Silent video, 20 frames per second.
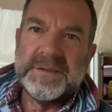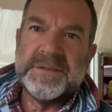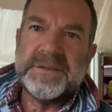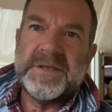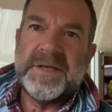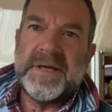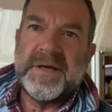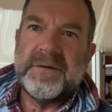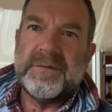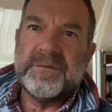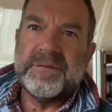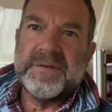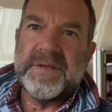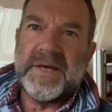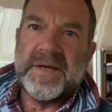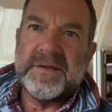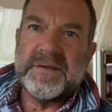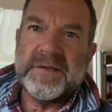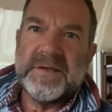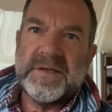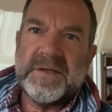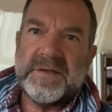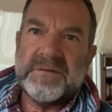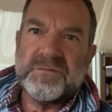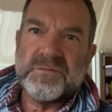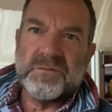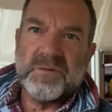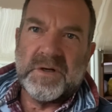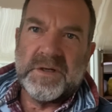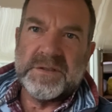Now that
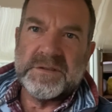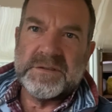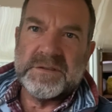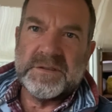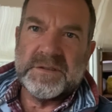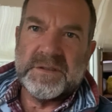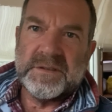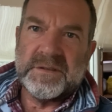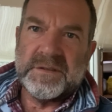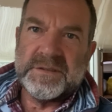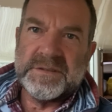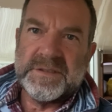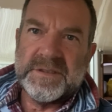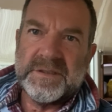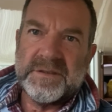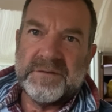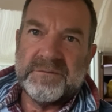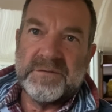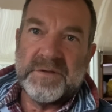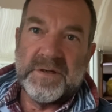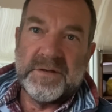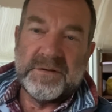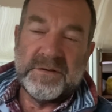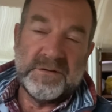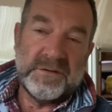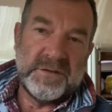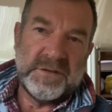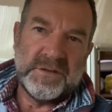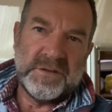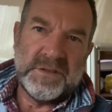gives rise to the idea of that
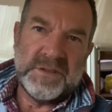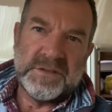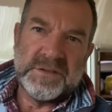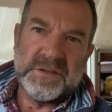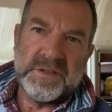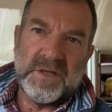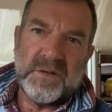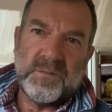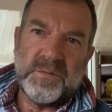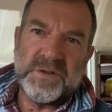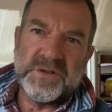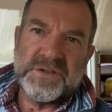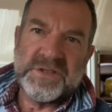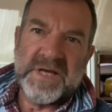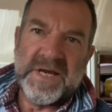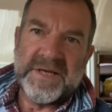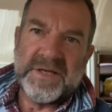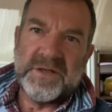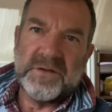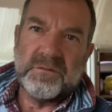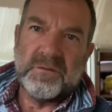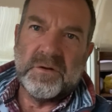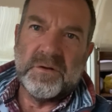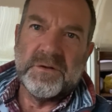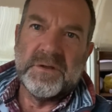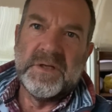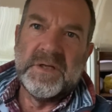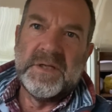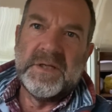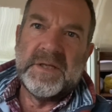you need to know which tack you're
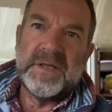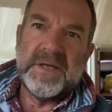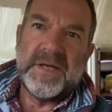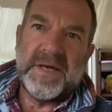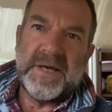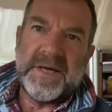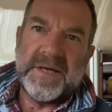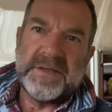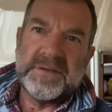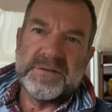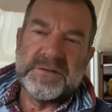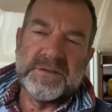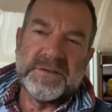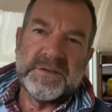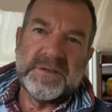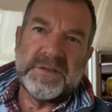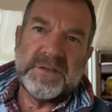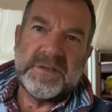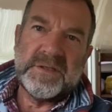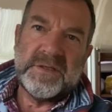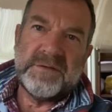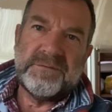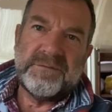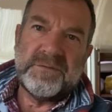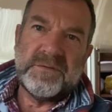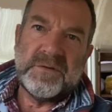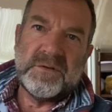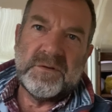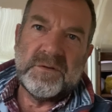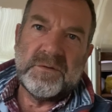on and if
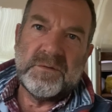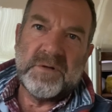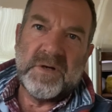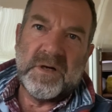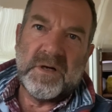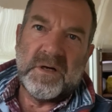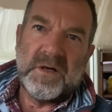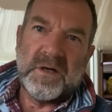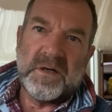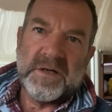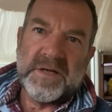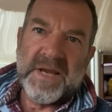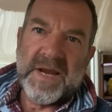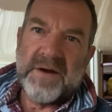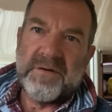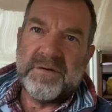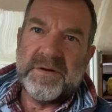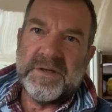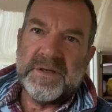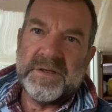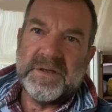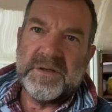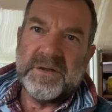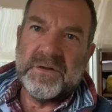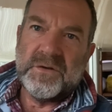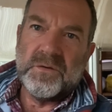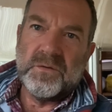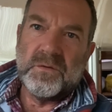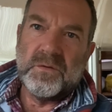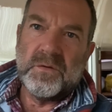you are carrying
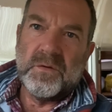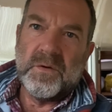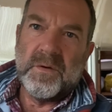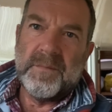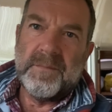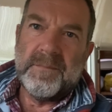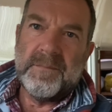your